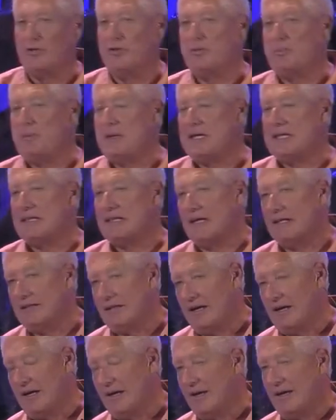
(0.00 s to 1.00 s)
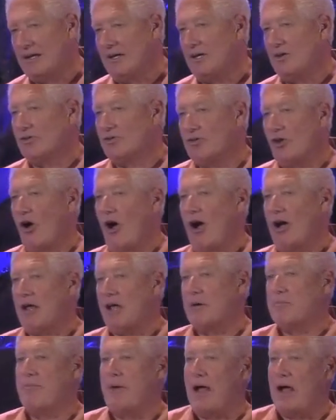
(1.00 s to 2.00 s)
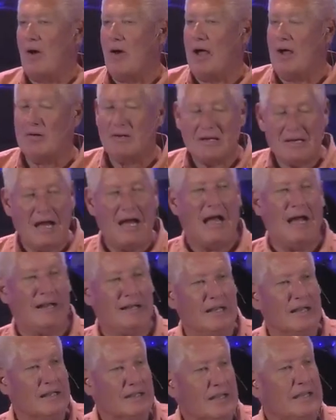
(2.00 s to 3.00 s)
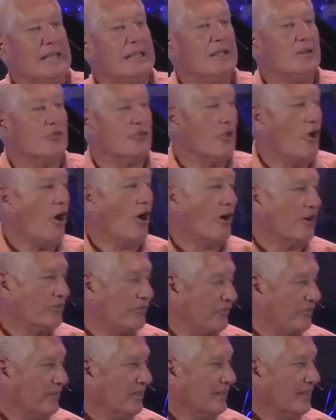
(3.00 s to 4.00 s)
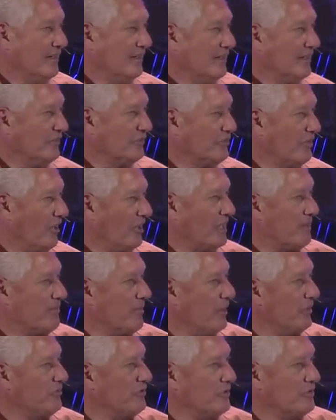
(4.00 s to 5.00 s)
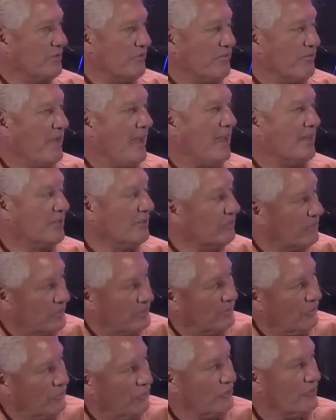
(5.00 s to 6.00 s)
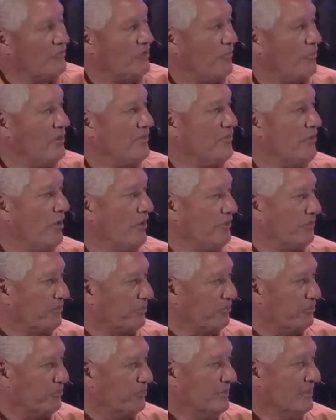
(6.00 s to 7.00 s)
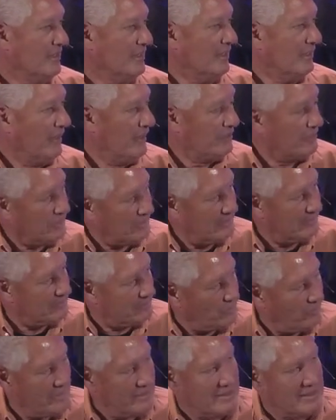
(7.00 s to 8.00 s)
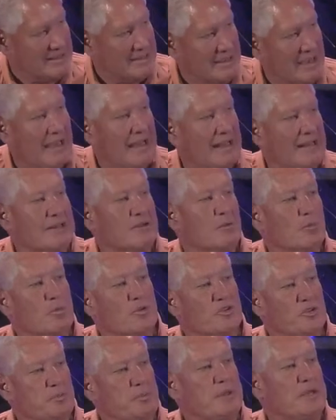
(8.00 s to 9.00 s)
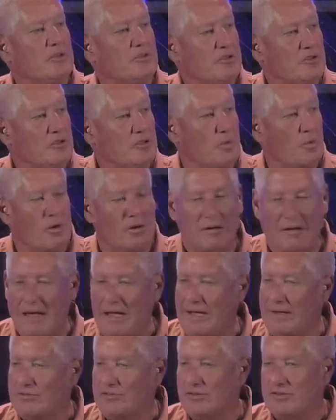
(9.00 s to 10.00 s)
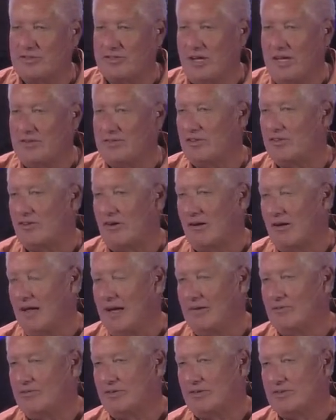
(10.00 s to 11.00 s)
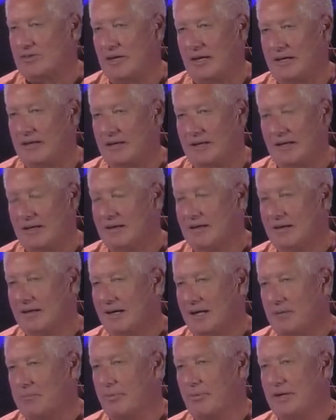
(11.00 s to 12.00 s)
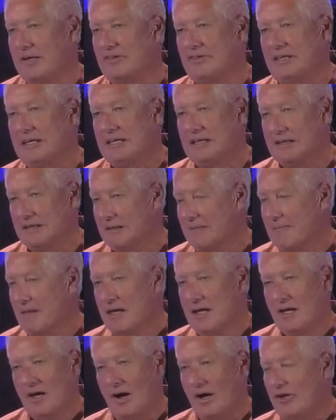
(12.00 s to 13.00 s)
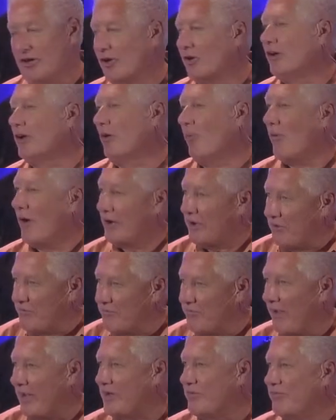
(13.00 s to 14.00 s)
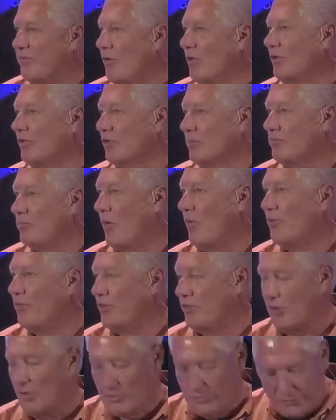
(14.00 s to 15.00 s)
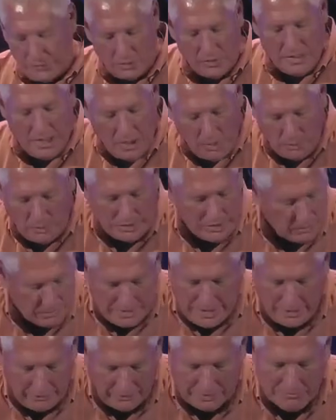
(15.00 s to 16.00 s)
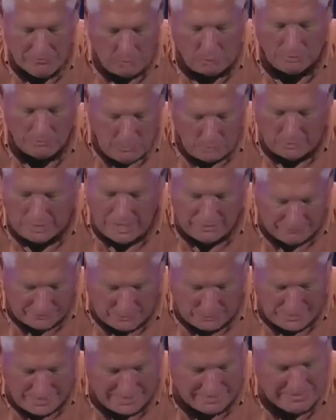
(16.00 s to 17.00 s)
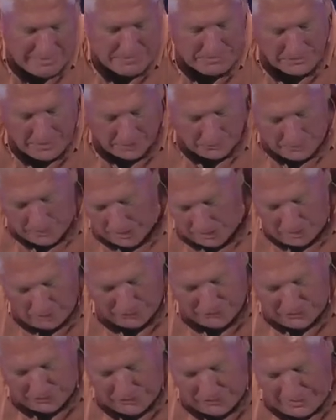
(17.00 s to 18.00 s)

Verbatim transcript: he'll speak that day and he'll talk about how God heals hearts. He'll talk about just the fact of the hurts that we've gone through and, and the way that God speaks into our lives lives and changes our lives and, and, uh, and brings healing. Uh, you're going to want to invite folks for both of those. So we, you'll be hearing more and more every week as we get closer